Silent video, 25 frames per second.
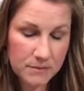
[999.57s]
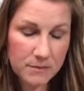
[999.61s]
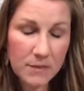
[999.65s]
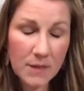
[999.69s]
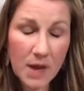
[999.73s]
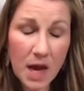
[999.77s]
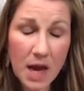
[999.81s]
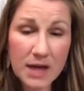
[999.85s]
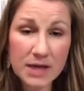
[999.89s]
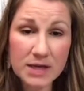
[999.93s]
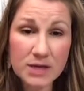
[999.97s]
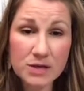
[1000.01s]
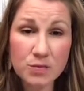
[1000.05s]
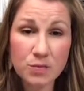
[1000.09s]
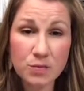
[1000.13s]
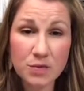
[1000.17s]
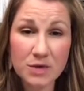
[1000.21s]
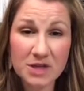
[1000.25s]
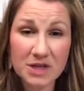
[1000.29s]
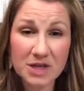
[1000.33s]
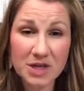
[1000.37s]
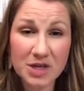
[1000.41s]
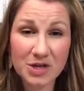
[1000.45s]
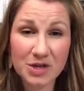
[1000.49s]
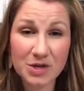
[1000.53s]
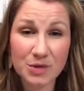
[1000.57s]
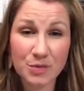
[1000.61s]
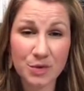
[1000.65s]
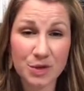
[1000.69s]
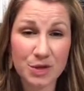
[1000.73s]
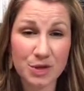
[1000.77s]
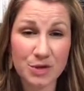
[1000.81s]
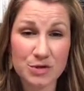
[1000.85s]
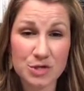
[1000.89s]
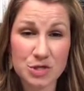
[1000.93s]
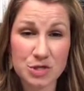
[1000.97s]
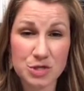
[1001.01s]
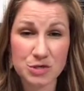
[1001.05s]
And it's really good when
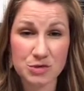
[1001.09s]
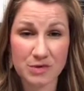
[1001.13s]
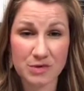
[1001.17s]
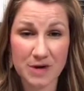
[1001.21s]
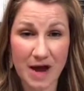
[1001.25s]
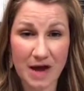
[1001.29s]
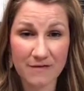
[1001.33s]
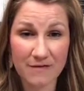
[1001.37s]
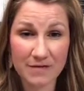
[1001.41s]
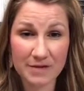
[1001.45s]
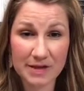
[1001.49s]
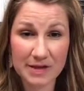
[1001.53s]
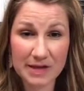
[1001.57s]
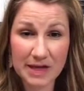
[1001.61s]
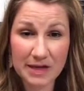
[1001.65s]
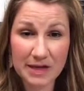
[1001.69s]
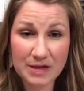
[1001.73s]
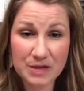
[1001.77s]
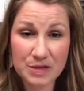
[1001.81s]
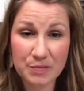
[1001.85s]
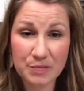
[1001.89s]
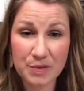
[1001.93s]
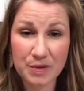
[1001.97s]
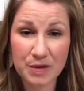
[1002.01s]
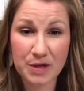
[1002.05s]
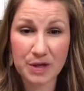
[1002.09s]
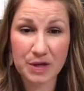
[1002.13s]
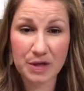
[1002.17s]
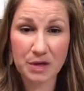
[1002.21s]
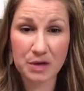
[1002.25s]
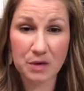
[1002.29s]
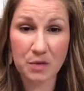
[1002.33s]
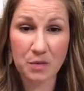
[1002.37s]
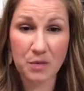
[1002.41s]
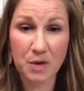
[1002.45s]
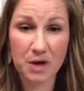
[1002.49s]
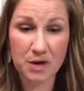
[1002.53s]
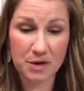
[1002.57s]
you're traveling to put it in
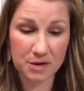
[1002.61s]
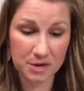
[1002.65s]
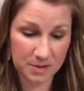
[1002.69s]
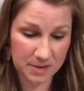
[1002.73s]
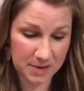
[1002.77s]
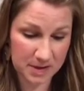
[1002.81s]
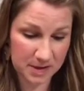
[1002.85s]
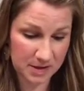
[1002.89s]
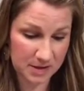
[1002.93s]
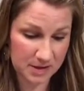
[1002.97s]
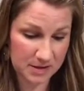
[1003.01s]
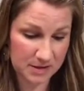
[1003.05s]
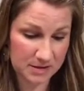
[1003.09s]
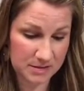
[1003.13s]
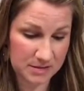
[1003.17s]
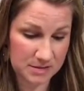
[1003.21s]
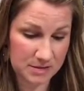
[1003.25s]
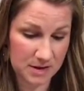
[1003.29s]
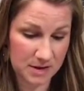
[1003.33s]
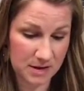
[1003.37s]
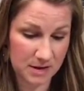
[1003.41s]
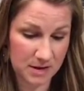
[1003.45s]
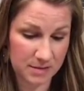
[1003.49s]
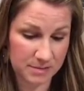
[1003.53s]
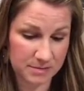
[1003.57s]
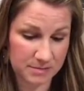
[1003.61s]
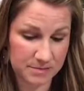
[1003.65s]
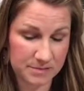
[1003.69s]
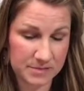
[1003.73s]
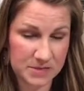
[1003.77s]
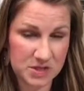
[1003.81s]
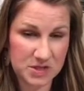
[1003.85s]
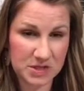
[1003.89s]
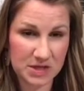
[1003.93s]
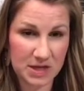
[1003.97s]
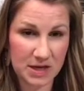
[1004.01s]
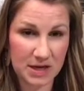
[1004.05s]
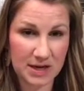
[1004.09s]
your water because
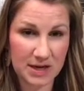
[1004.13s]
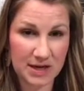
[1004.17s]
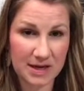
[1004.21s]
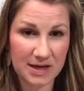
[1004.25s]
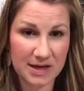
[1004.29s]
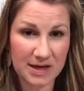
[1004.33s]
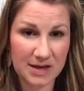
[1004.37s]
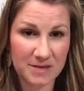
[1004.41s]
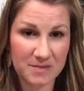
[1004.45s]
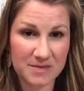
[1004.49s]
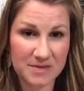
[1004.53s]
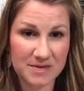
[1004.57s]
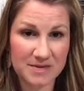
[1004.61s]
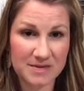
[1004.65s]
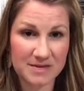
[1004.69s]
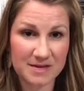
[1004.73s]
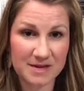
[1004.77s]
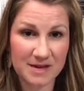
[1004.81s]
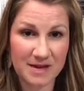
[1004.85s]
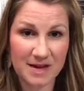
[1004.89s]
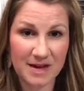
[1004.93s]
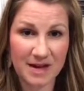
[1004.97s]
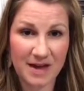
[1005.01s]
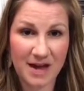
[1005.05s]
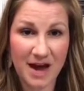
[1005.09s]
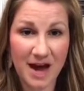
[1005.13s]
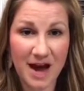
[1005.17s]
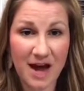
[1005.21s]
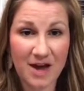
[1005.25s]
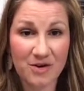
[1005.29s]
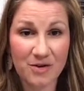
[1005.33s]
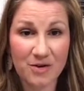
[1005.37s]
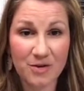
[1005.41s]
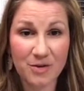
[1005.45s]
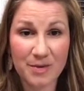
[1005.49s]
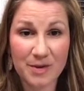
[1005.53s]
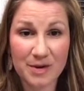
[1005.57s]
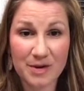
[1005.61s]
just kind of keeps, I
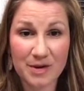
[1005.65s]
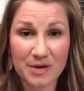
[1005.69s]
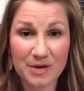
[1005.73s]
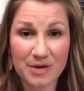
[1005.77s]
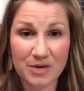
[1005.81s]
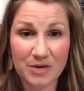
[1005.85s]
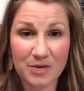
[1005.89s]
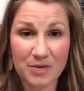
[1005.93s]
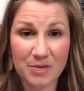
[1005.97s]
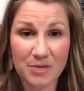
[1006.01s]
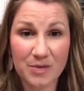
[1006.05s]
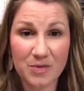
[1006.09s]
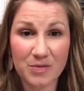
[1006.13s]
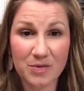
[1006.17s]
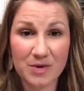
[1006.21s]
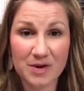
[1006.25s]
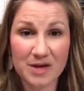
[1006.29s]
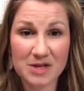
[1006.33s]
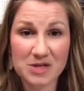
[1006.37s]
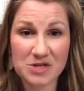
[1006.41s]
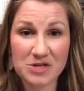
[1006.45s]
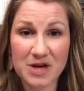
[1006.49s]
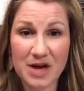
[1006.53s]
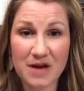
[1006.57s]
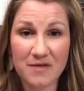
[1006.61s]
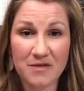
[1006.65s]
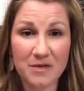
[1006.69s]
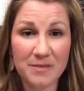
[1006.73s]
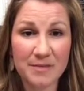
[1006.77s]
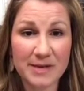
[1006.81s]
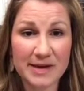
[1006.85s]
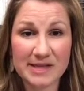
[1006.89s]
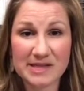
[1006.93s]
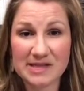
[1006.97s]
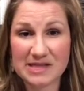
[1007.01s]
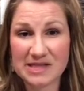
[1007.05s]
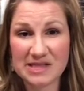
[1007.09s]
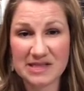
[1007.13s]
don't know about you, but when I travel,
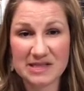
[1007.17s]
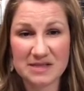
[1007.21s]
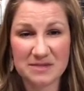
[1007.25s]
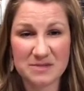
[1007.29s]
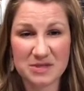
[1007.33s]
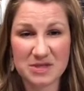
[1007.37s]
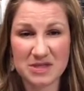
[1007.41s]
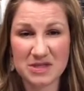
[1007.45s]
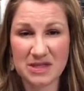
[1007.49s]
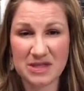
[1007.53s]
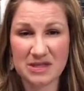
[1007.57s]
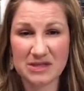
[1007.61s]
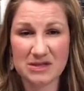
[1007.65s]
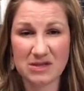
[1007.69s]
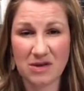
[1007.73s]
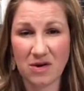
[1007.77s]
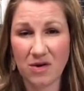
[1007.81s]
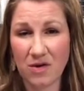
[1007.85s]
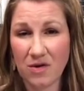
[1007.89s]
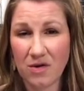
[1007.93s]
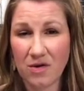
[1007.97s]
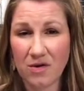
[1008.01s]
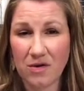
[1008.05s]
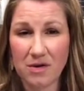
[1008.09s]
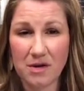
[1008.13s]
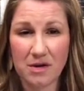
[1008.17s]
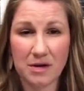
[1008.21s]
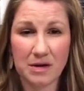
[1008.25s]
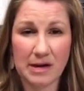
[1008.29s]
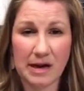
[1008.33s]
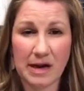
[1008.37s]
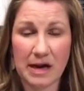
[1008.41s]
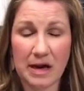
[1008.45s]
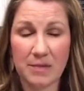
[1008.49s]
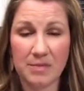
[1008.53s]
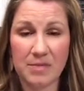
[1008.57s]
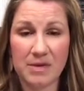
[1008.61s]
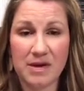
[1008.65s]
my system just gets all
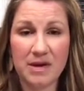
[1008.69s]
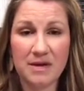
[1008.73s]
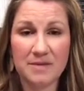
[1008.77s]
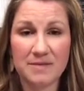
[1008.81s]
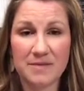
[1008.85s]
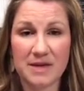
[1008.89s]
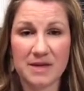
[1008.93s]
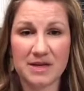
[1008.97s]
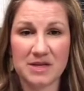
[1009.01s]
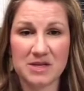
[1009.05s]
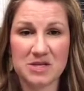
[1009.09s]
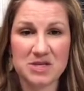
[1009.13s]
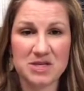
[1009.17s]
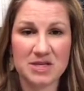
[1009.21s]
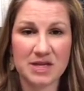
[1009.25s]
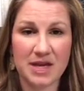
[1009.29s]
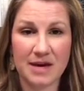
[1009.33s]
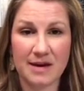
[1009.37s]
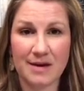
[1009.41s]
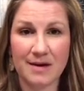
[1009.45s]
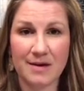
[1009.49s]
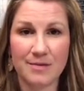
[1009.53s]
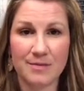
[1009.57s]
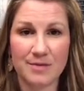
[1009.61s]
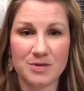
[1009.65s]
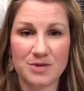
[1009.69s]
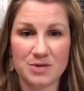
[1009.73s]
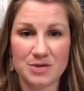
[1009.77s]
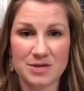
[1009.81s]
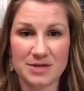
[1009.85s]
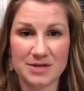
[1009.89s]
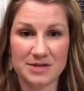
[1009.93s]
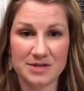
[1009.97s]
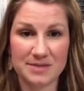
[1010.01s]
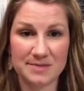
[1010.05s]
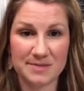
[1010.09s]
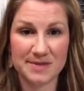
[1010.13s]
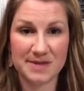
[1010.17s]
unhappy and it just kind of helps your
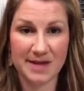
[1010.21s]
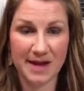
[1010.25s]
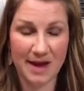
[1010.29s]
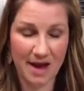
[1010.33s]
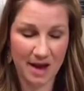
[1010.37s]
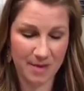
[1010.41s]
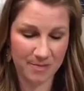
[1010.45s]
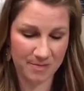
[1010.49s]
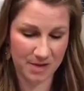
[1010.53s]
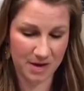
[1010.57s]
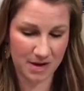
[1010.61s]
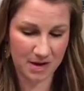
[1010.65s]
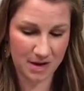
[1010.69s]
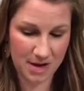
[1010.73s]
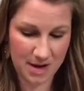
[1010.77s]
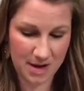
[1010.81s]
system stay happy.